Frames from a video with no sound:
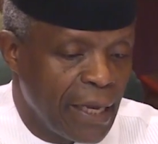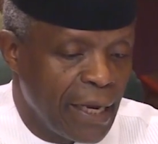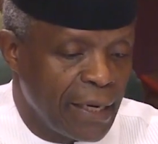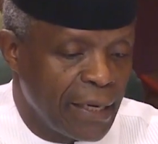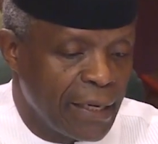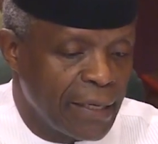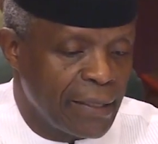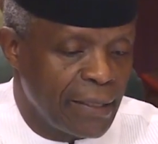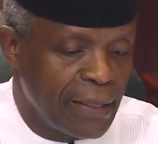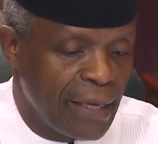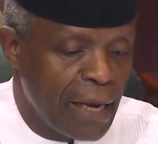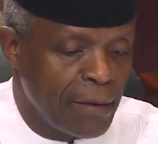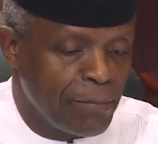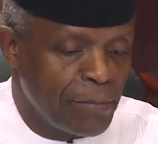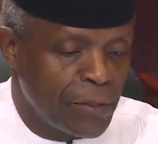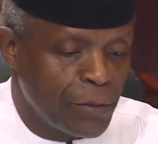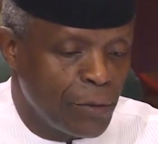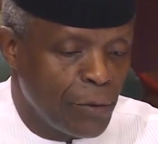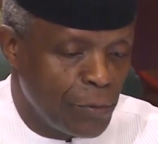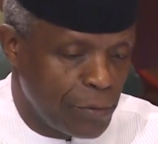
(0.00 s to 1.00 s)
like
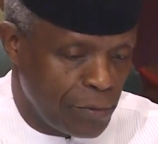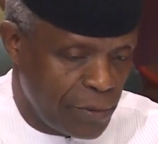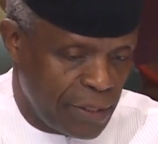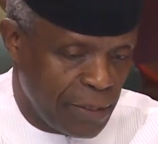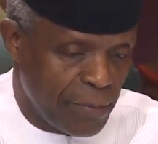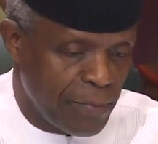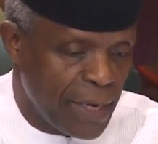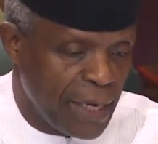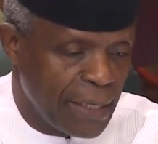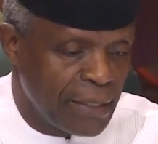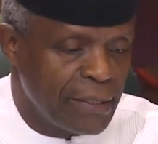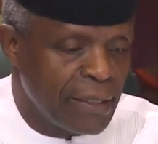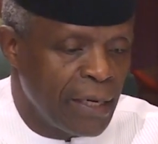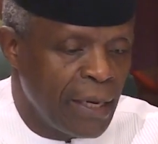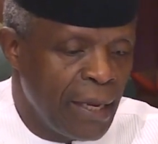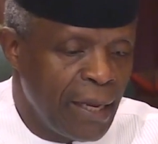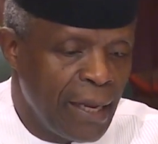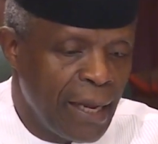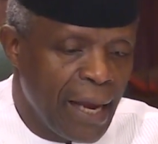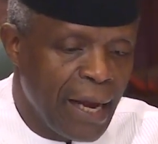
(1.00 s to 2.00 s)
limestone, cement,
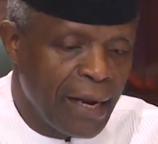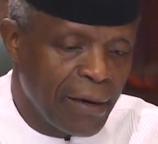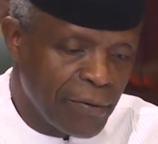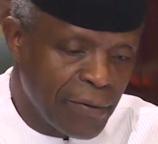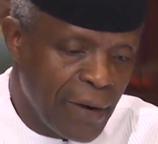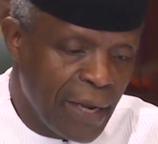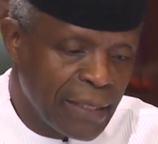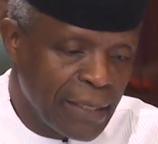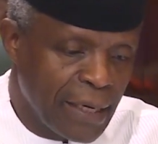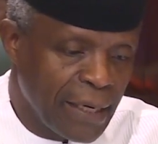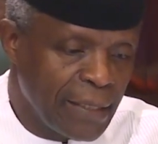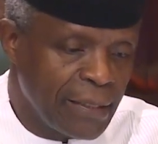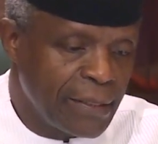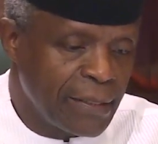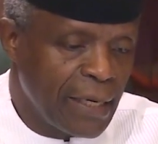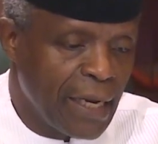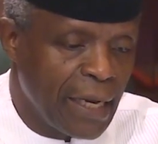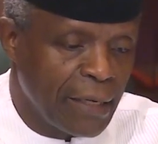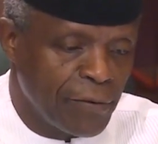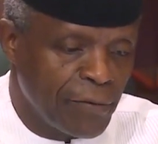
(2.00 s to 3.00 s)
and
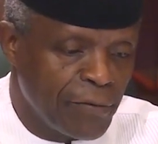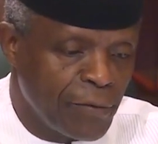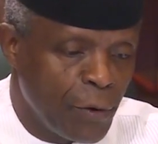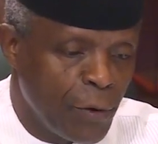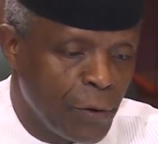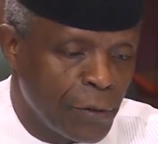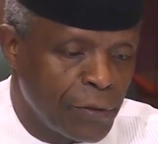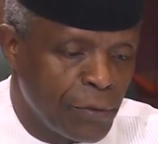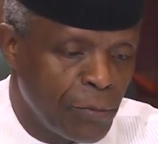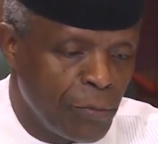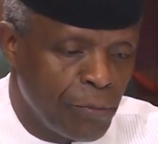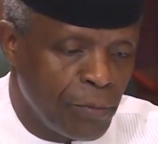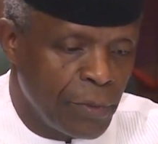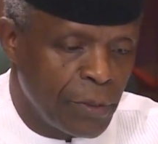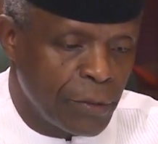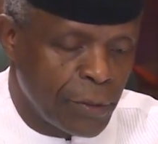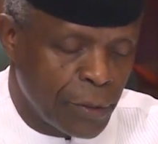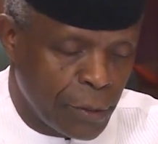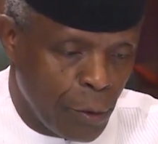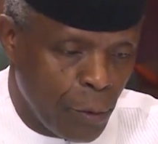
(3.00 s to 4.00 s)
granite, and of course,
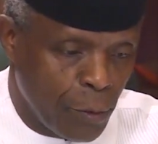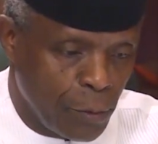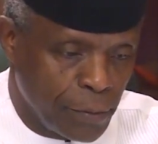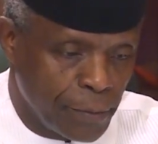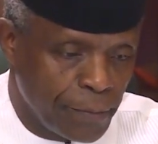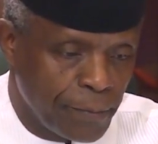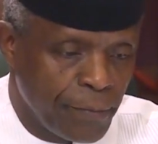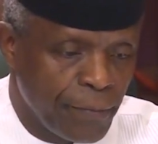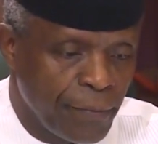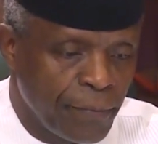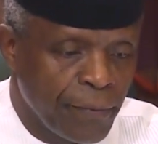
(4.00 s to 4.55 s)
stone.